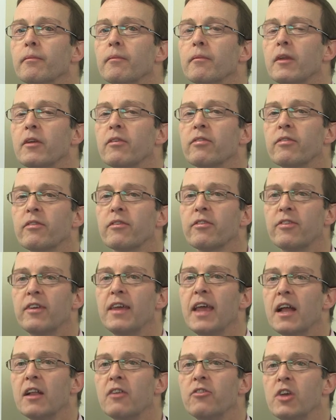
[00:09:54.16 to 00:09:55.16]
This
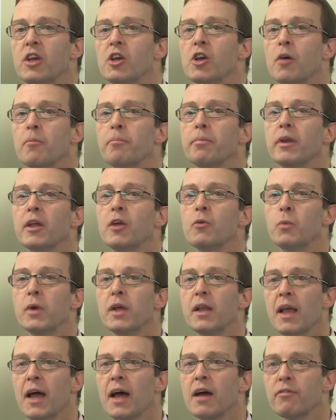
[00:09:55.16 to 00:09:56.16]
CLG company
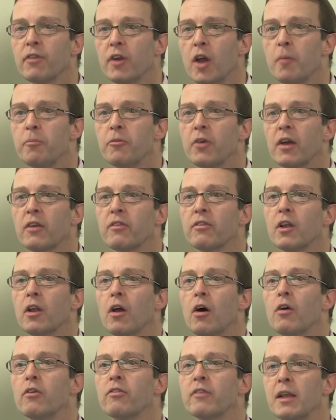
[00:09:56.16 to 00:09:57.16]
will have an objects
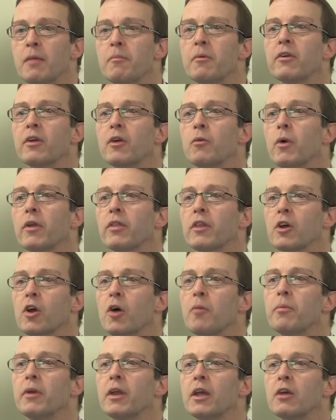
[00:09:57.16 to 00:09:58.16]
clause limiting what the
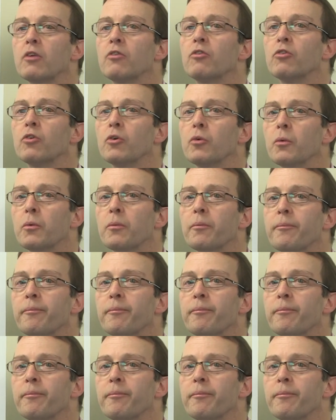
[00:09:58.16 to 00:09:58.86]
company can do.